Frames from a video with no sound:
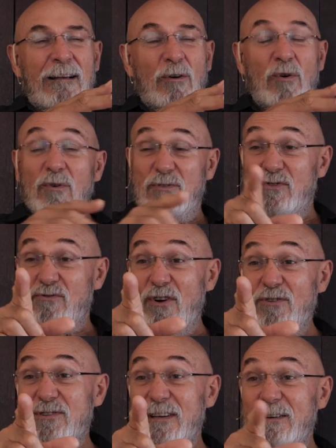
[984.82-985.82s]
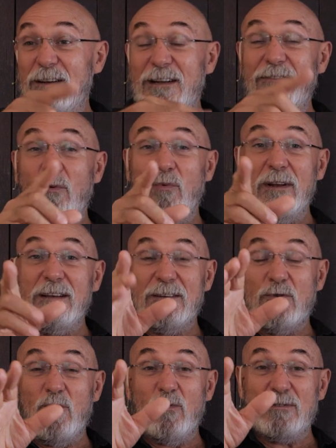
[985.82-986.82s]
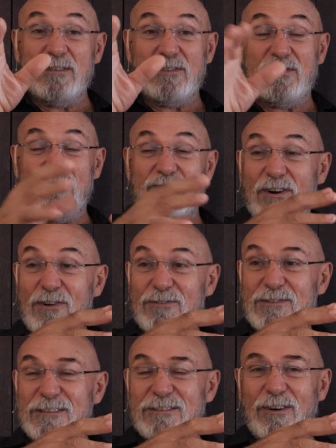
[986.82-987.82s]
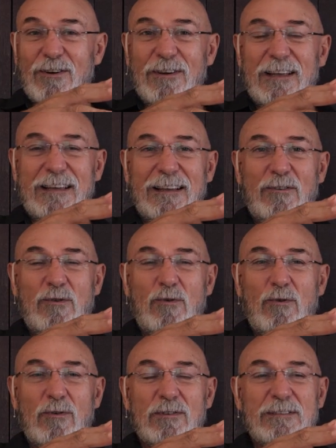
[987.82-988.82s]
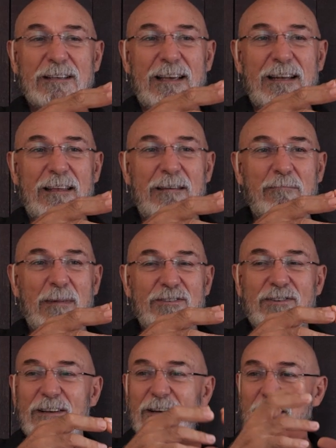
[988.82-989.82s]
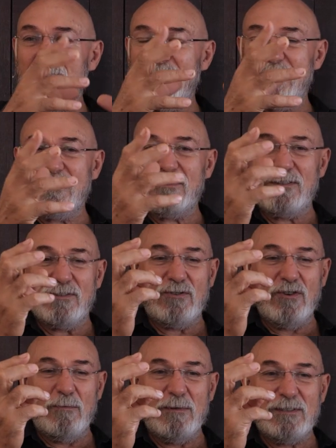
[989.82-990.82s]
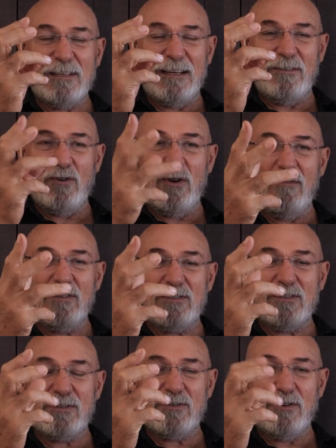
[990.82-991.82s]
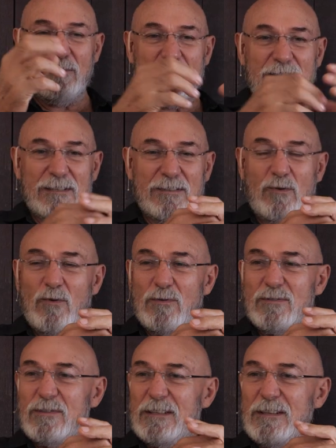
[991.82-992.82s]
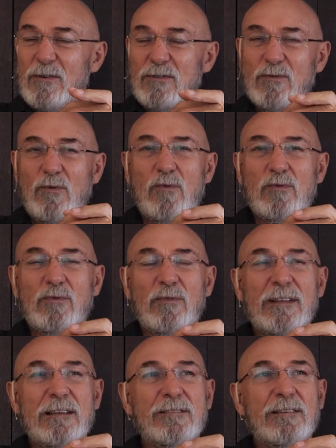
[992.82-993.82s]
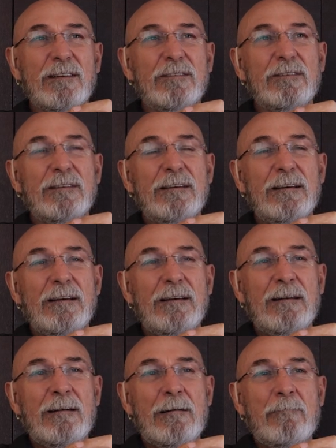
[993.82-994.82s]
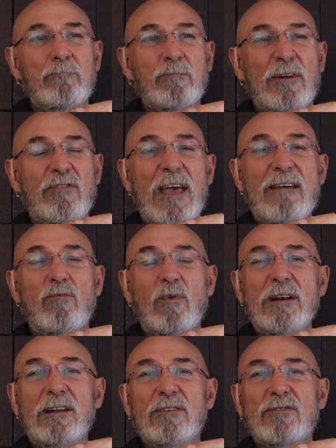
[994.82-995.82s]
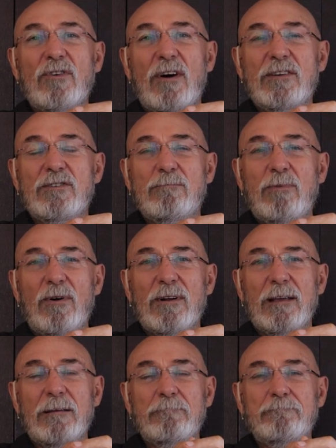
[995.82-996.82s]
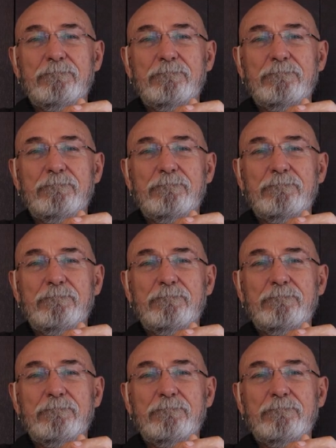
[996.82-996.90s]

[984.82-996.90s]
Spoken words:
or strokes. Liver wind causes strokes. So it can cause any muscular disturbance and nervous disturbances, cause all of these things. But if you have wind inside your body,